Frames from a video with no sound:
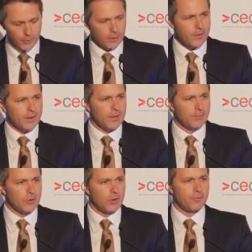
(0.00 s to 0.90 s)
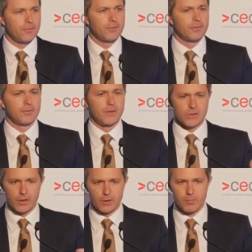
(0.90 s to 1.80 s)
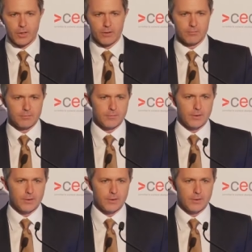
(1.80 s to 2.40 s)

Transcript: And if that comes off, that's going to mean